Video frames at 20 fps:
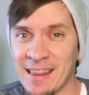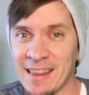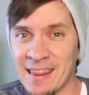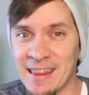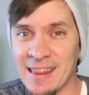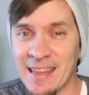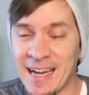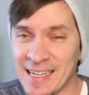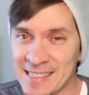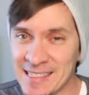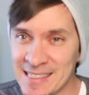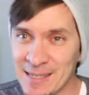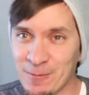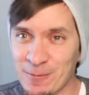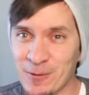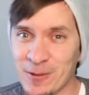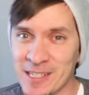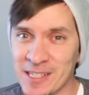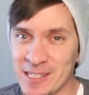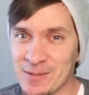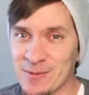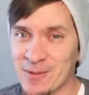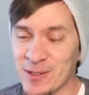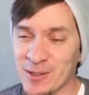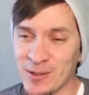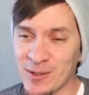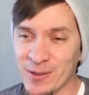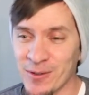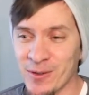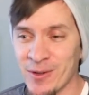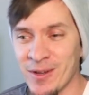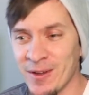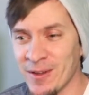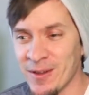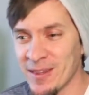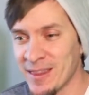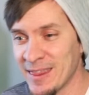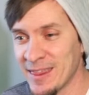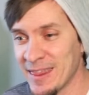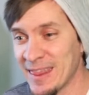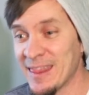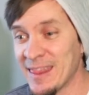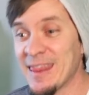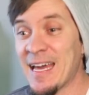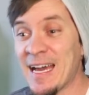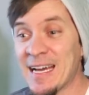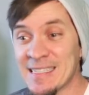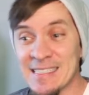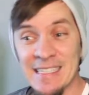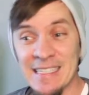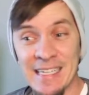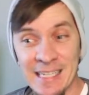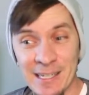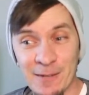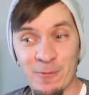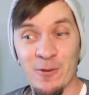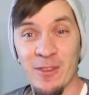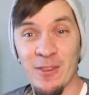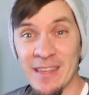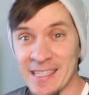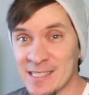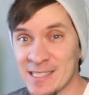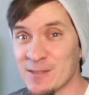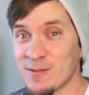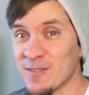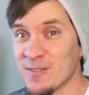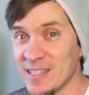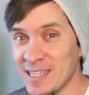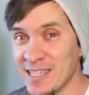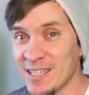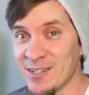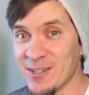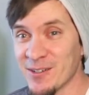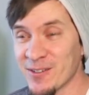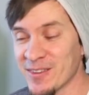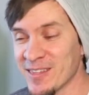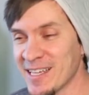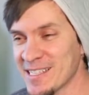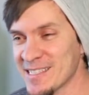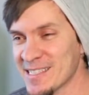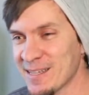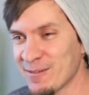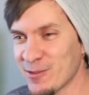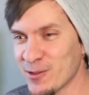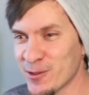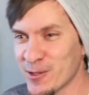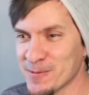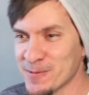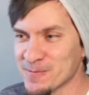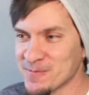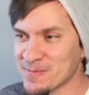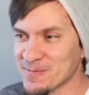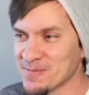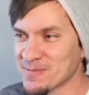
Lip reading: that's it for this video. That's it for this video. Thanks, everyone.